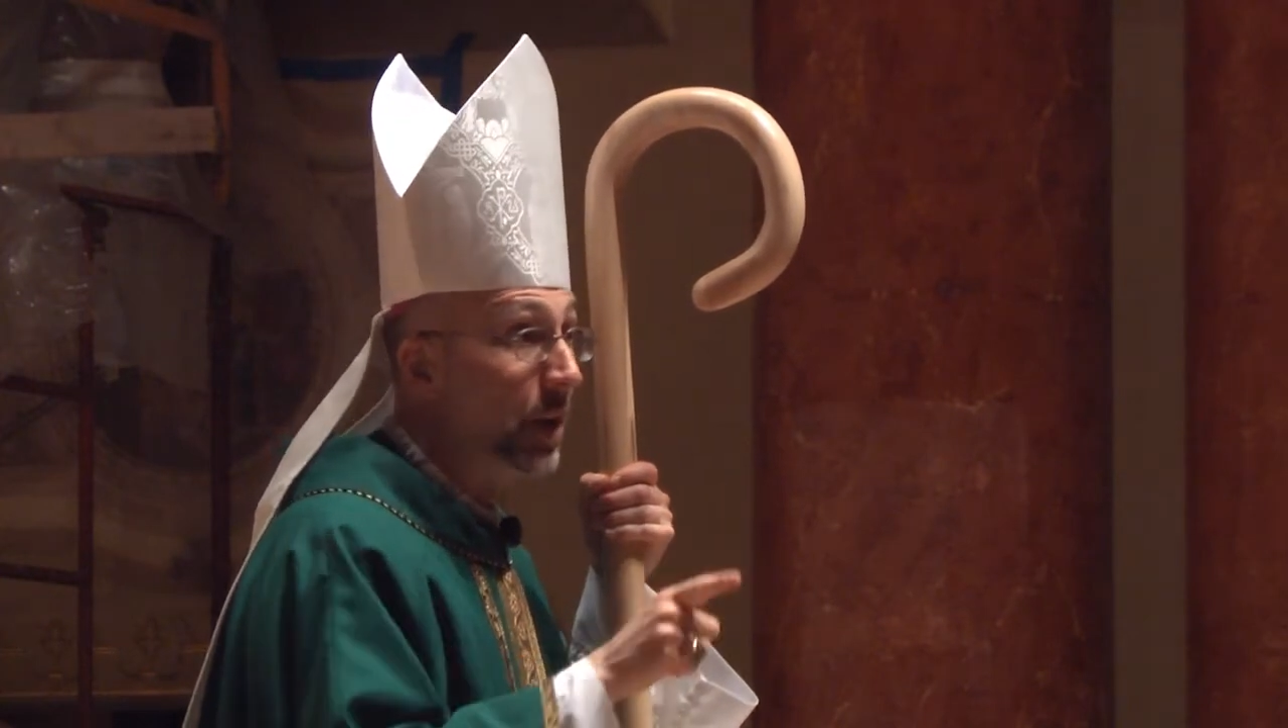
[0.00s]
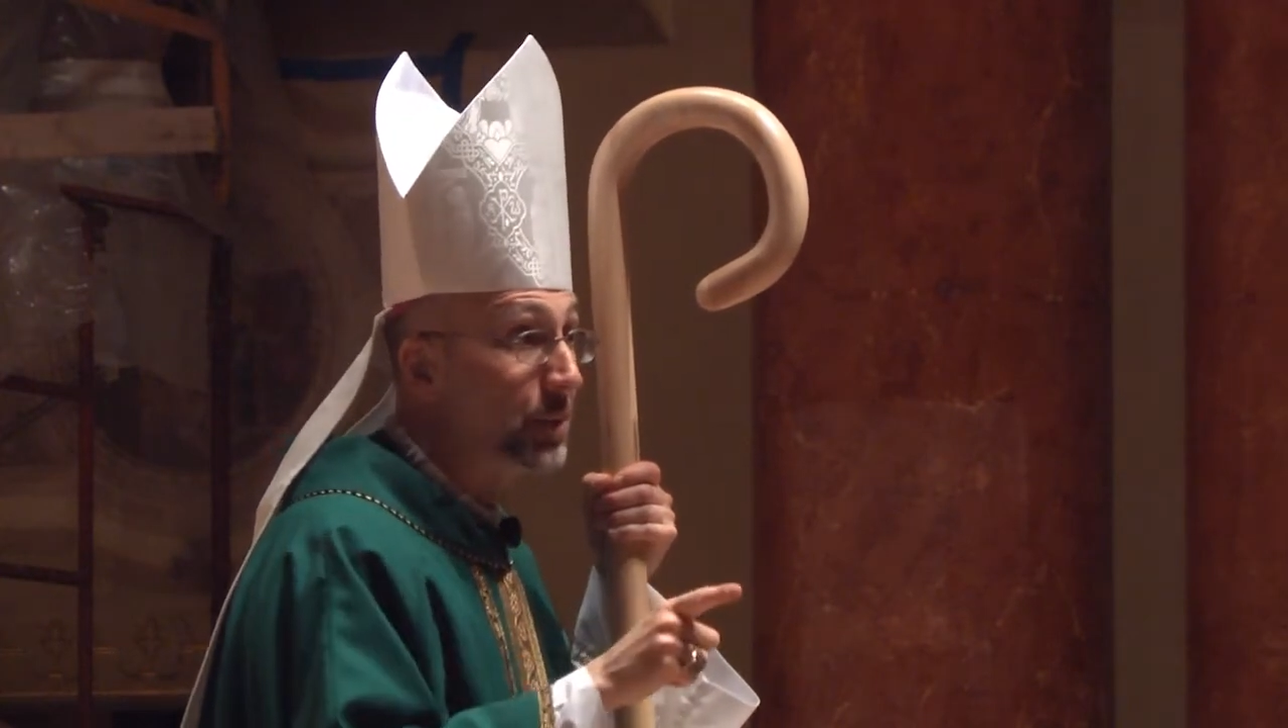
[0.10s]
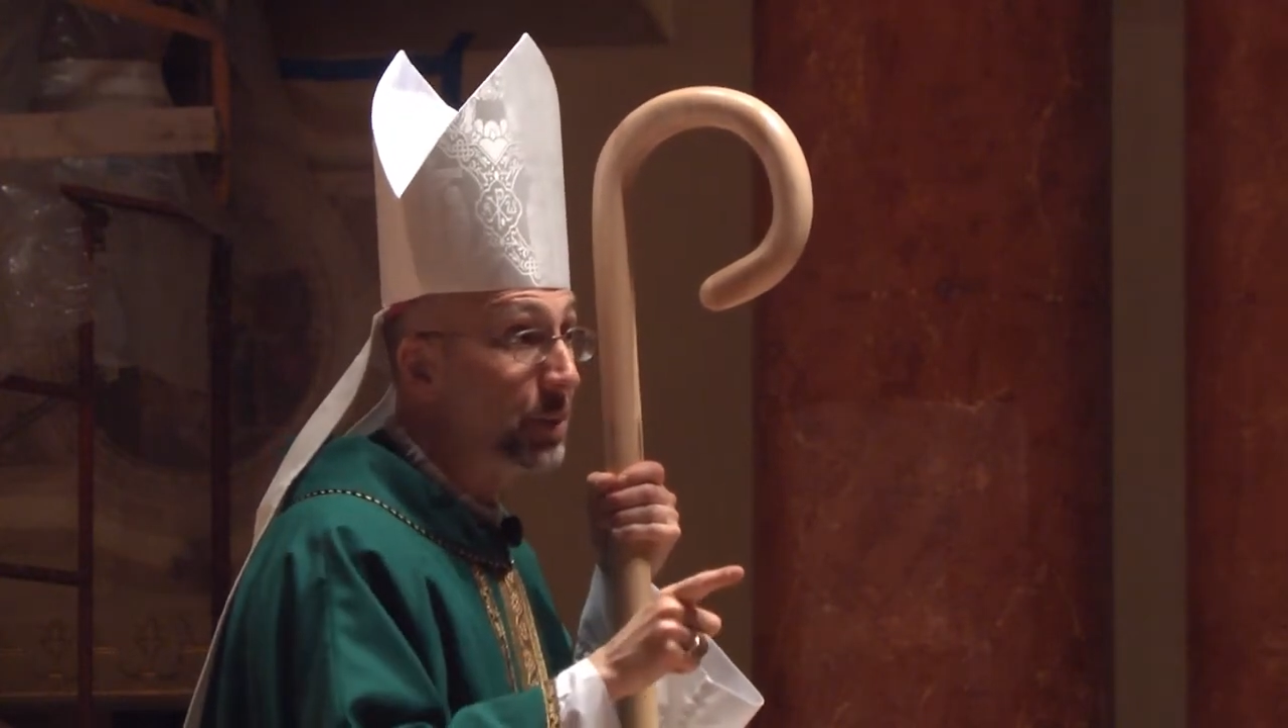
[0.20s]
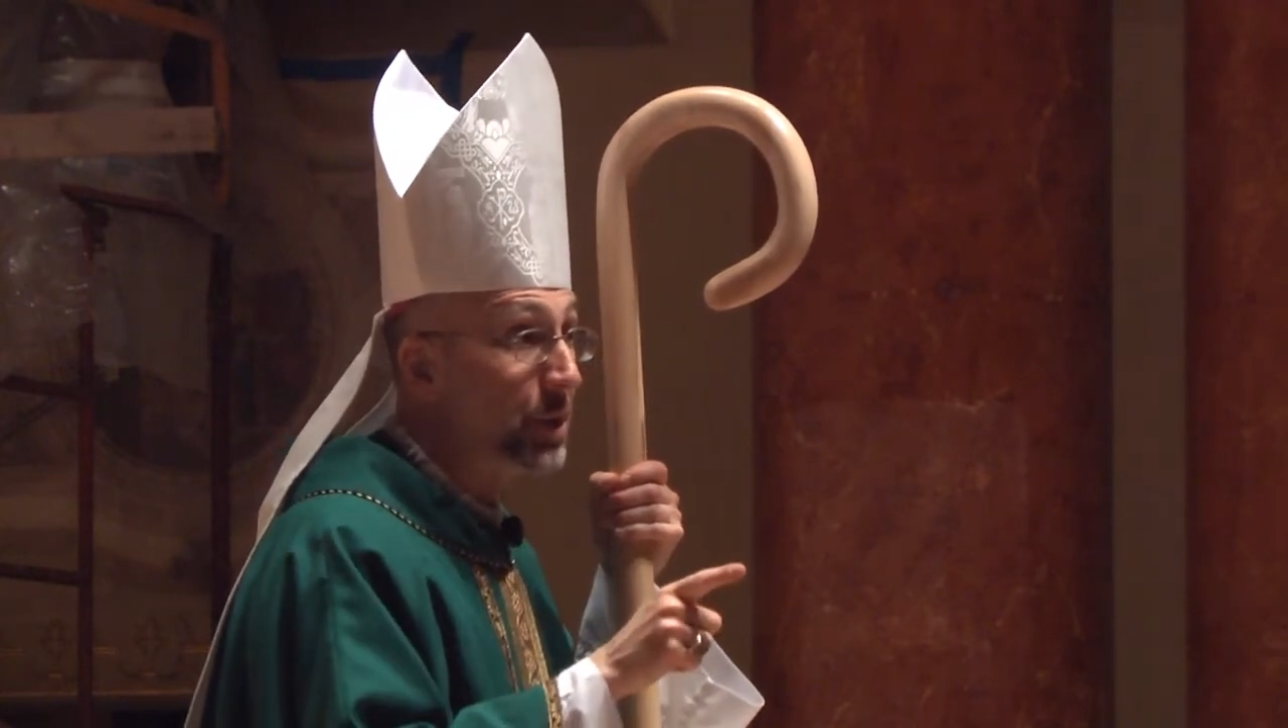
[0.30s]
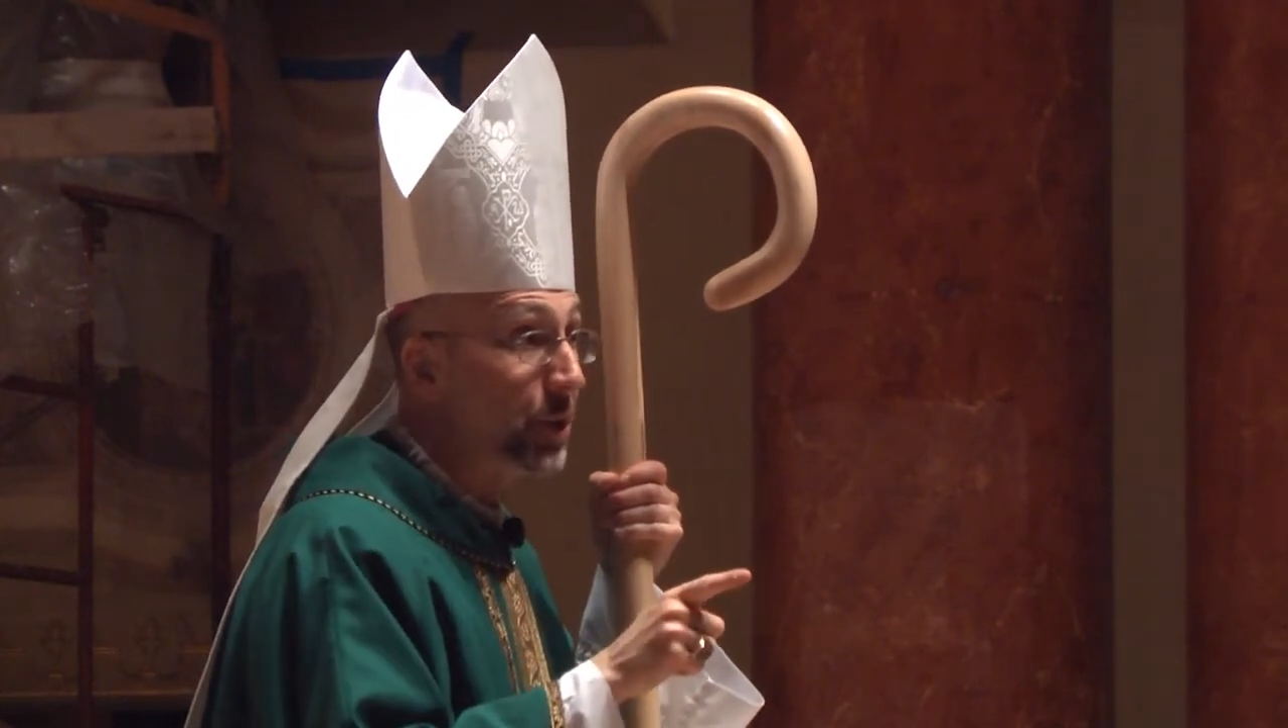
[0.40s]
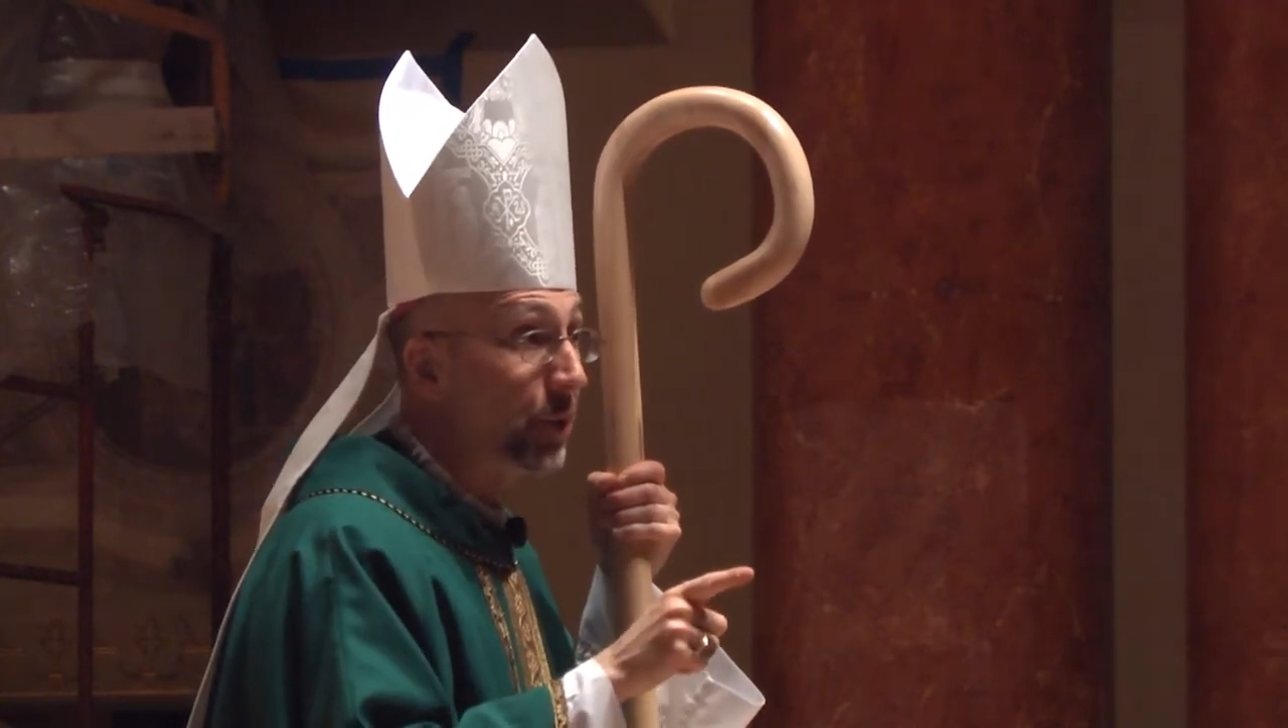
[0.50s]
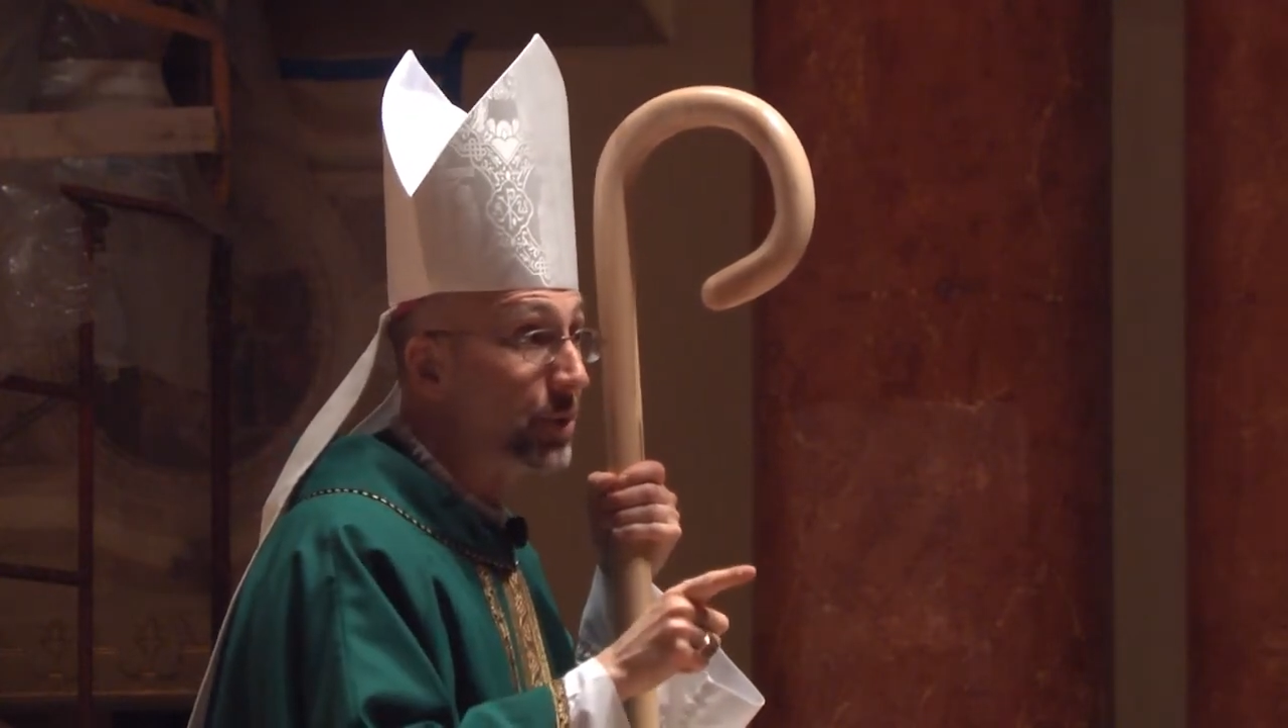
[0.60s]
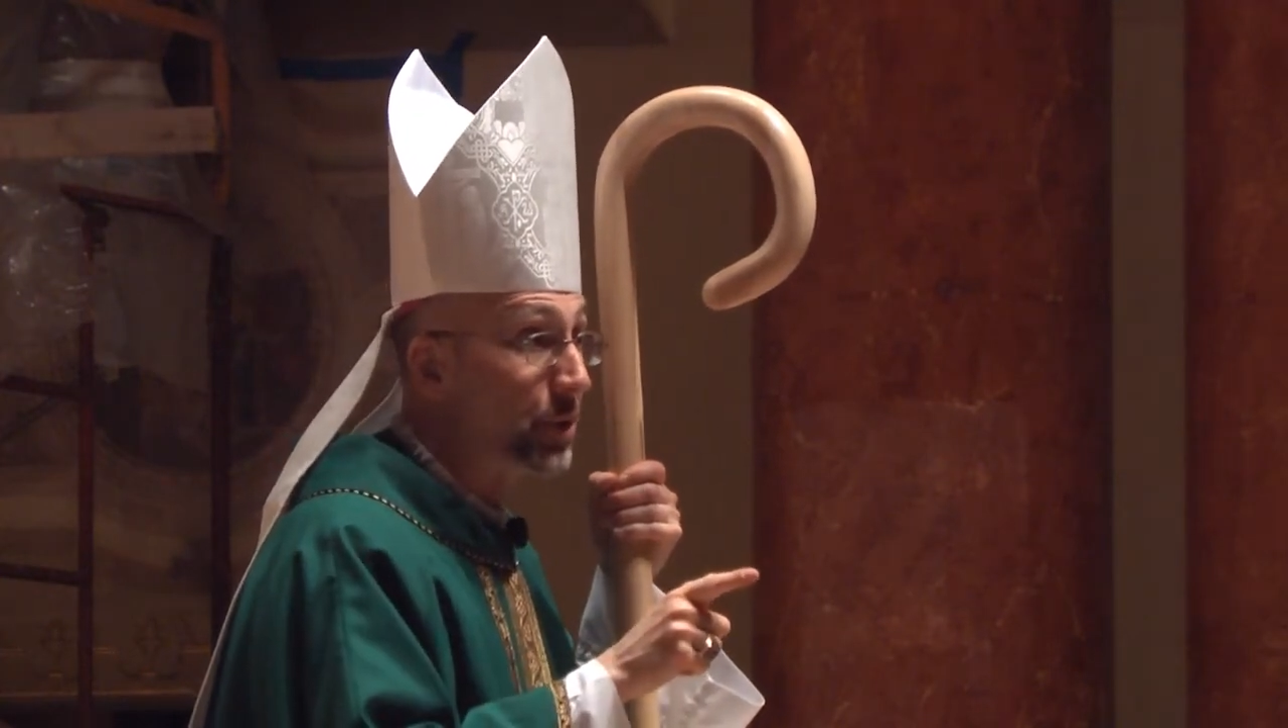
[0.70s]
husband shows